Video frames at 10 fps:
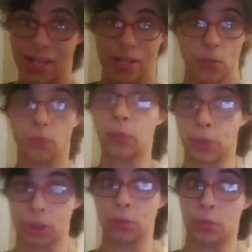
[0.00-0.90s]
you're
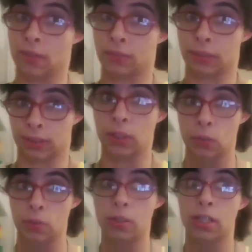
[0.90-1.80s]
forced to do whatever the
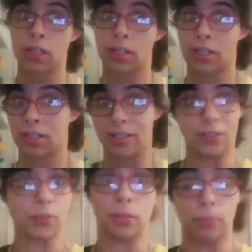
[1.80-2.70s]
hell
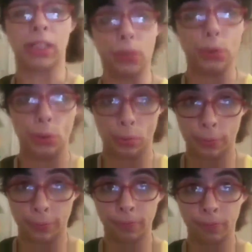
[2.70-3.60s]
they're gonna make you do.
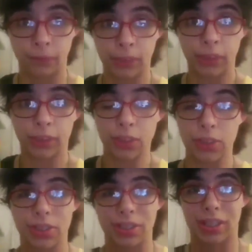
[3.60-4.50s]

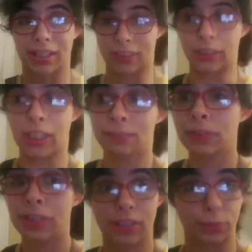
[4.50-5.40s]
And he's
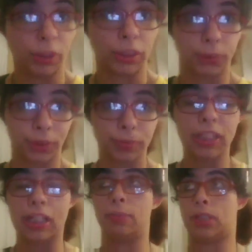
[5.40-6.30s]
laughing. He's walking towards
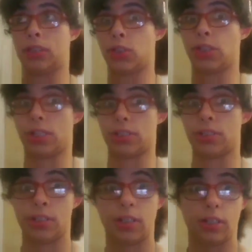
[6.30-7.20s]
me. I'm like, shit.
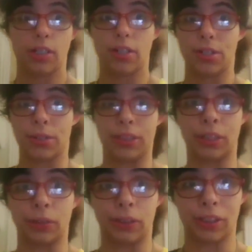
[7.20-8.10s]
So I did
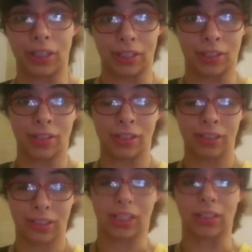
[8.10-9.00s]
the only thing
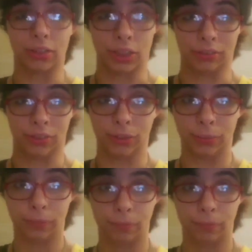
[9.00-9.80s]
to end the challenge.